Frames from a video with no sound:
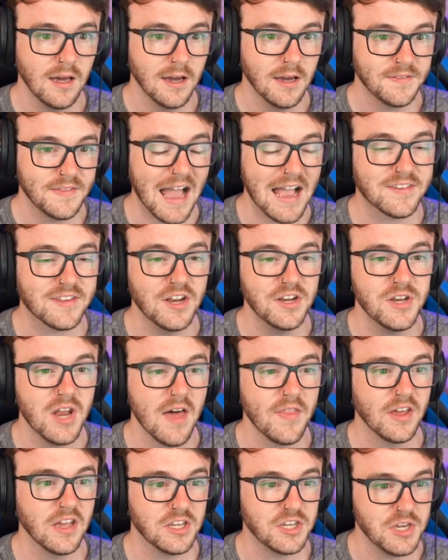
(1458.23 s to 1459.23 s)
That's
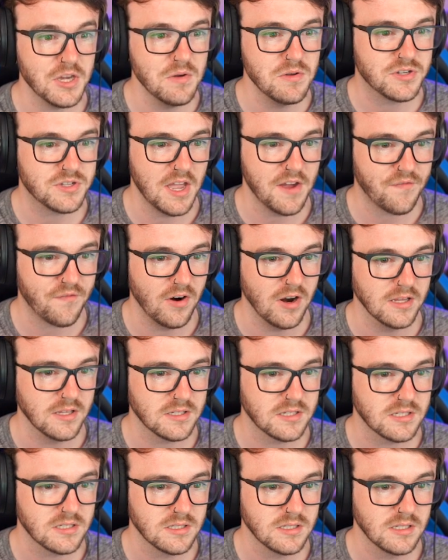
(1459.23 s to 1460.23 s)
another huge
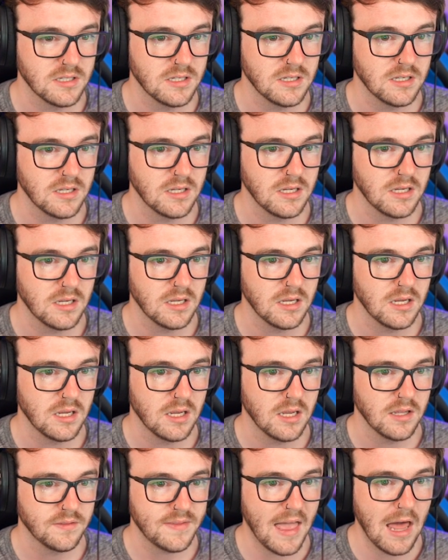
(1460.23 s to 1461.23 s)
difference.
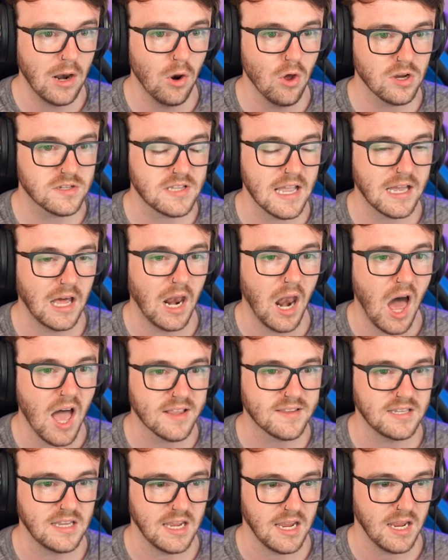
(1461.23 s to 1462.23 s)
That looks like a
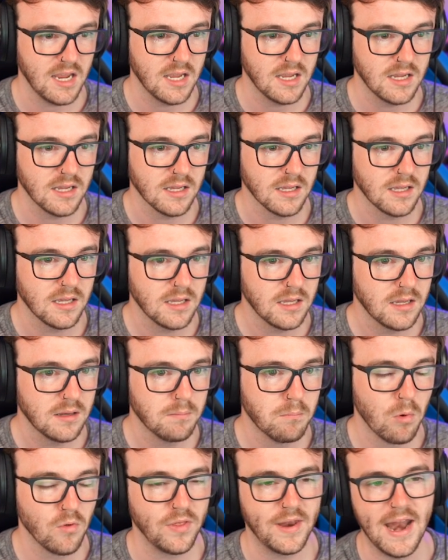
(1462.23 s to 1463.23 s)
Lati
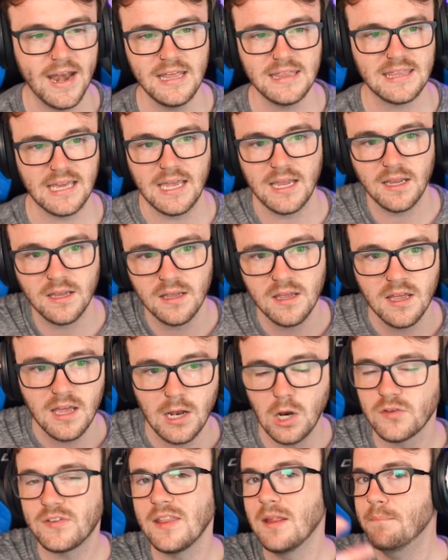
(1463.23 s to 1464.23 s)
more than anything. It
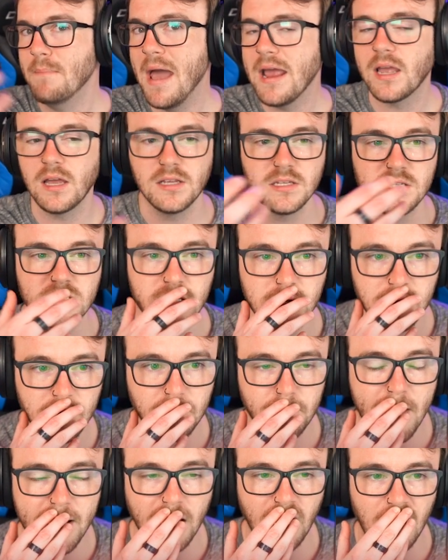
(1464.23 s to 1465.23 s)
looks like the Mega
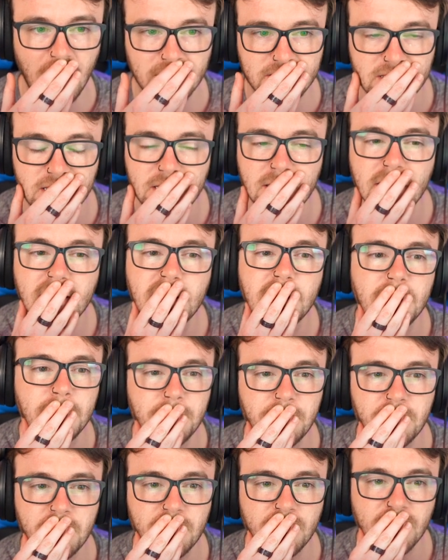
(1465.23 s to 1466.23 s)
Lati.
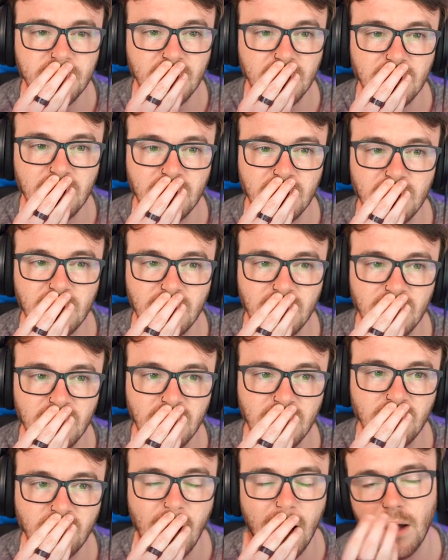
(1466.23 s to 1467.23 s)

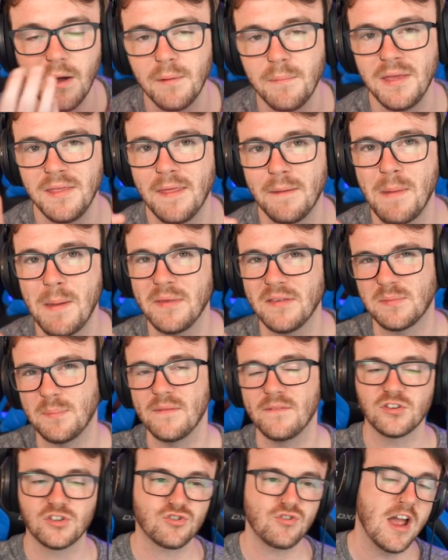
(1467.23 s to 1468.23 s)
Wow, I mean, maybe that's a bit
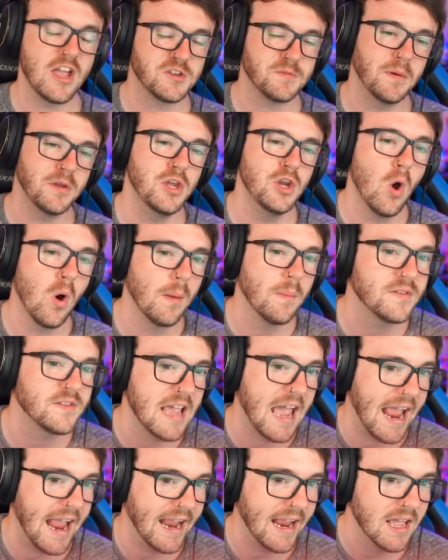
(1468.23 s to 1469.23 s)
of a stretch, but you know what I'm
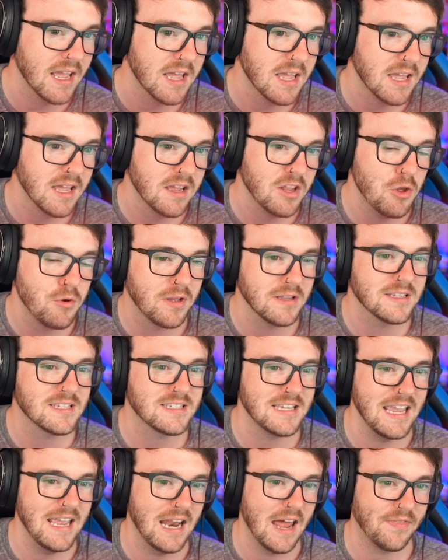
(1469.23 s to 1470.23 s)
saying. You can
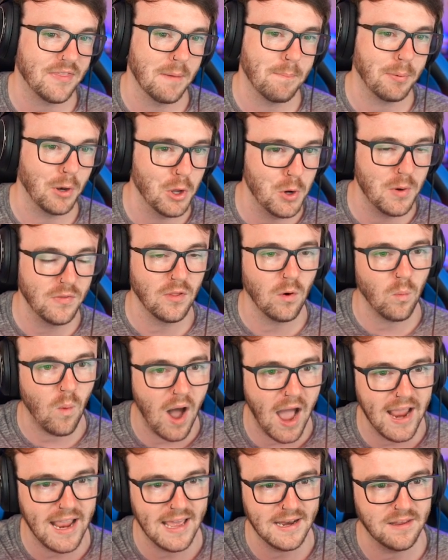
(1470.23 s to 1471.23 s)
see like the blue and the
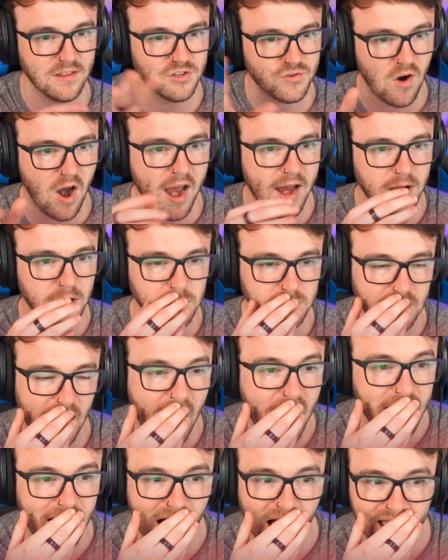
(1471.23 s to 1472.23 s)
white and the triangles.
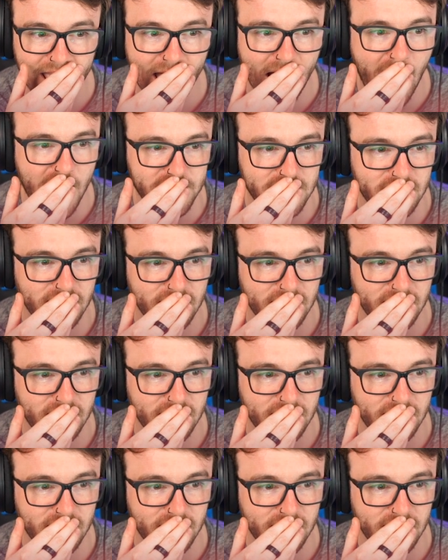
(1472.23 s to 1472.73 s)
I